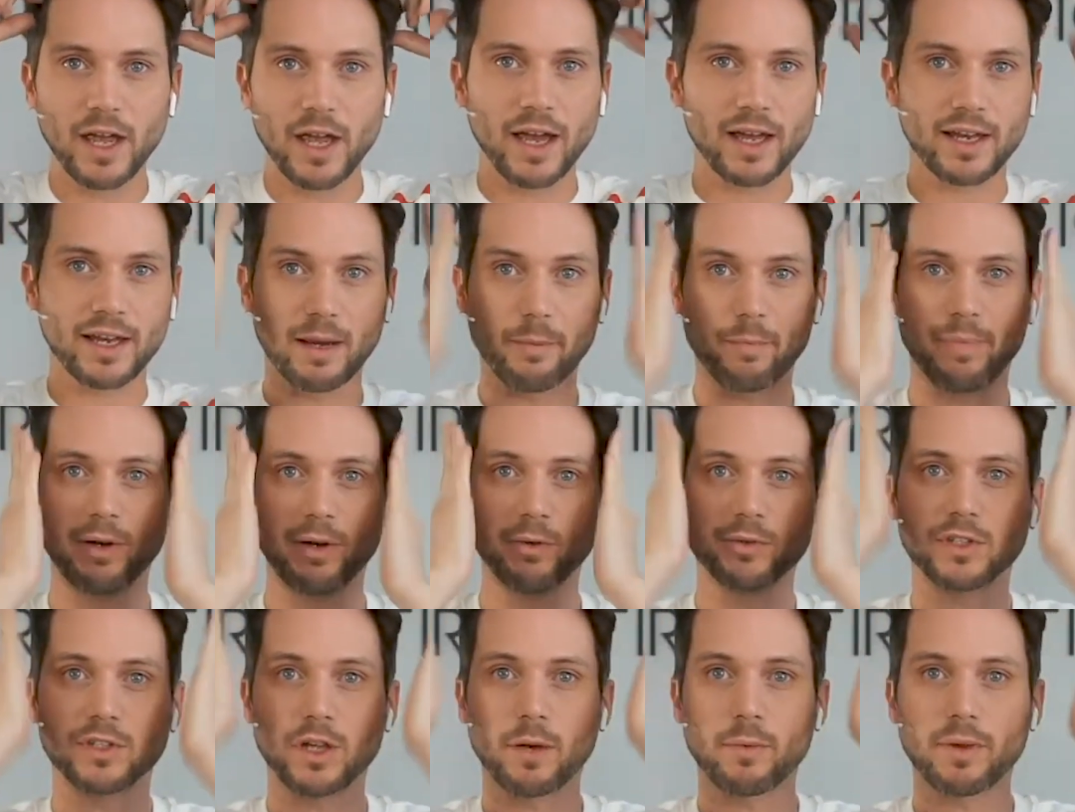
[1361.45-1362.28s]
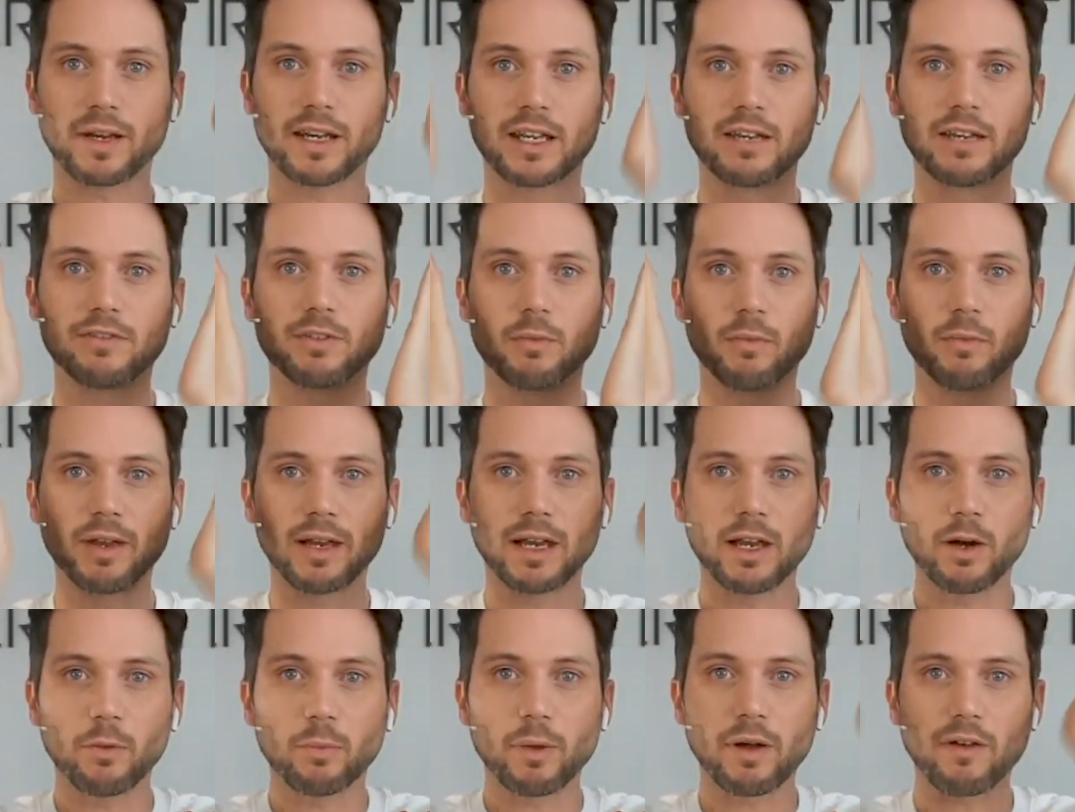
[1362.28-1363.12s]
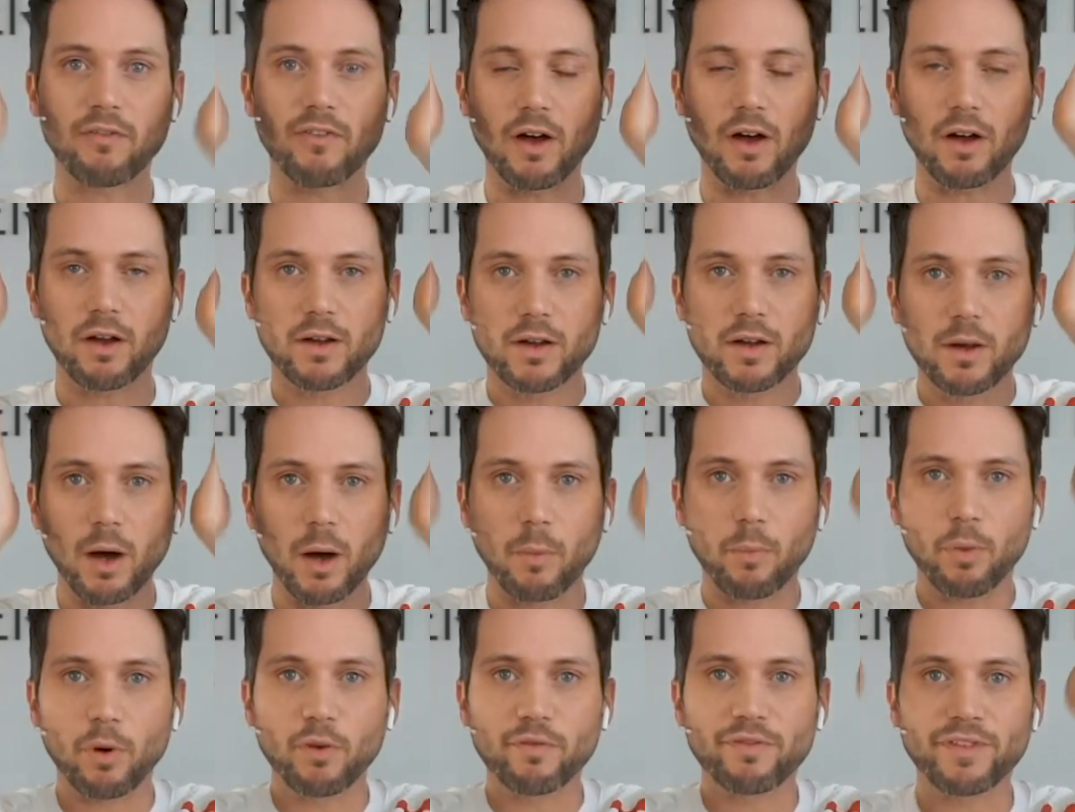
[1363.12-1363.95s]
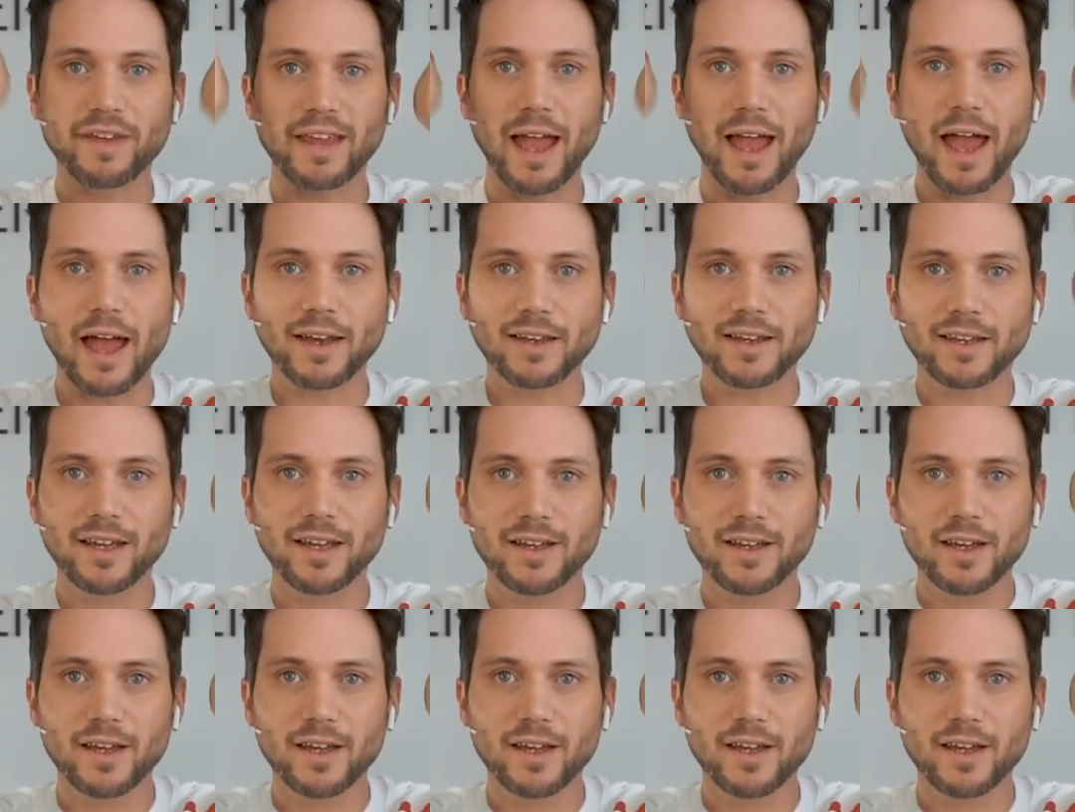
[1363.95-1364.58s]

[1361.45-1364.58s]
and that builds up and it gives them a little bit of a puffy head.